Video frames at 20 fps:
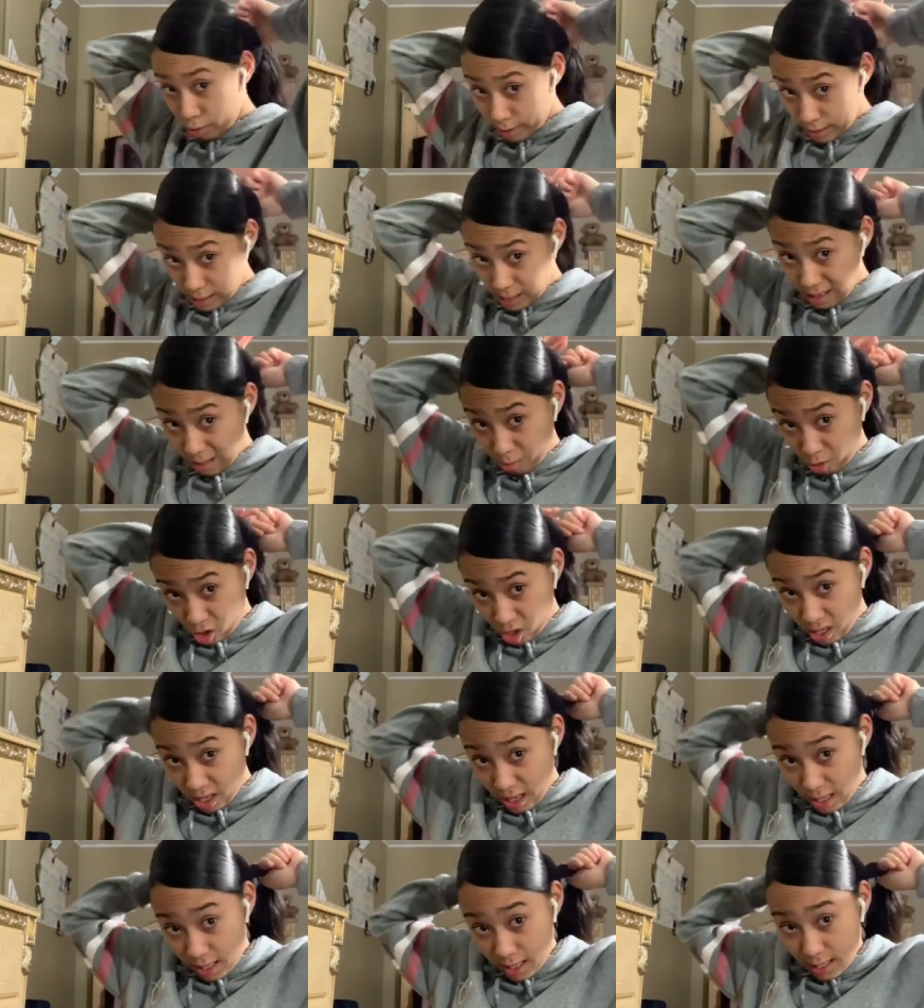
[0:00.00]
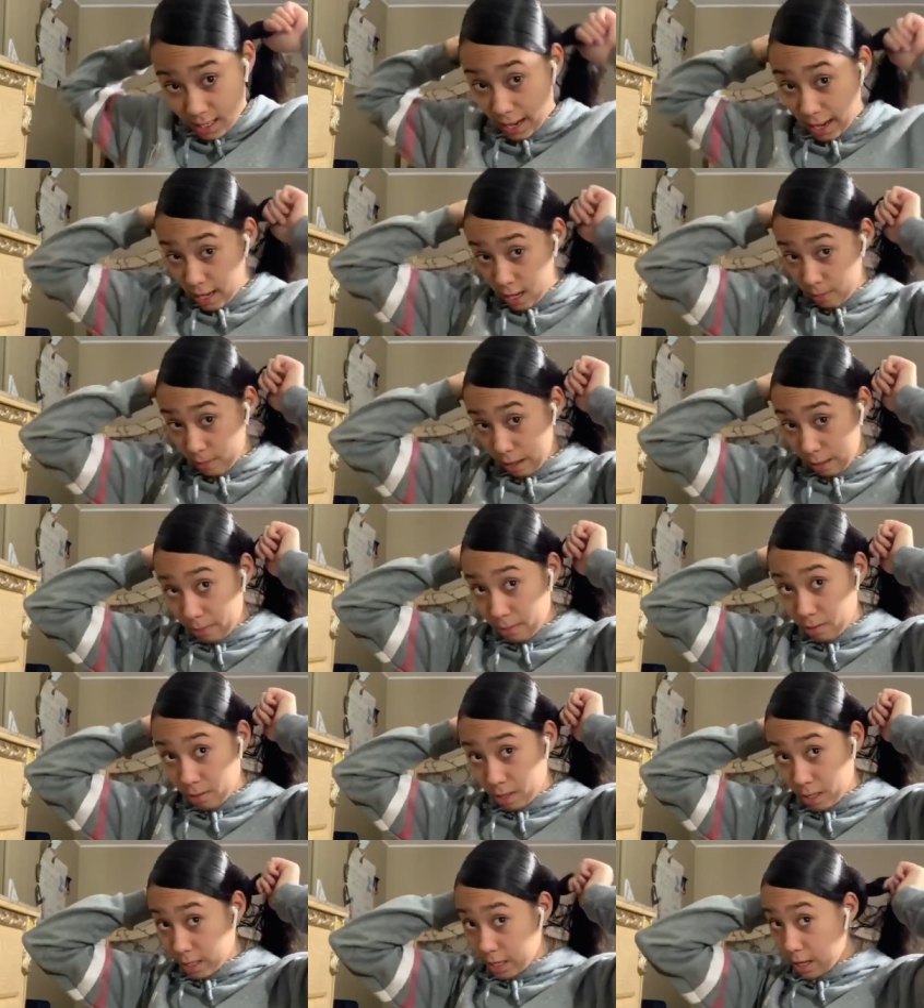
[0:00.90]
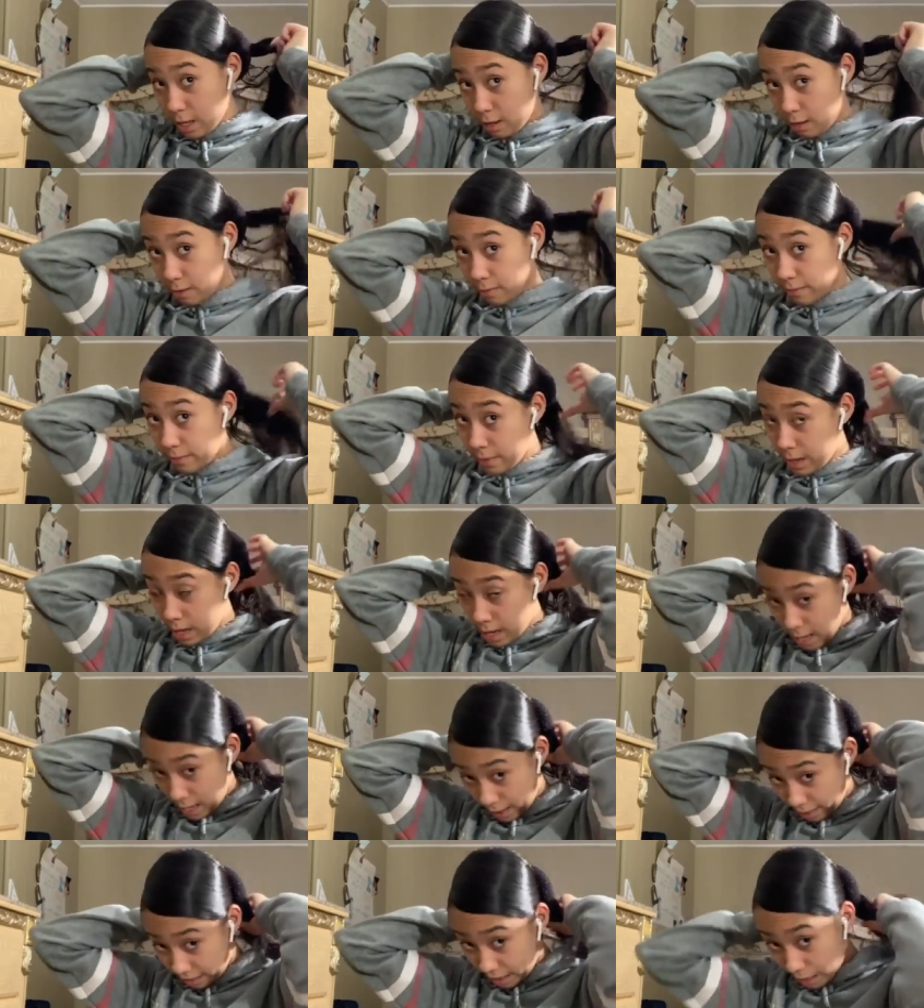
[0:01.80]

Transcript: is I'm just gonna tighten my ponytail, then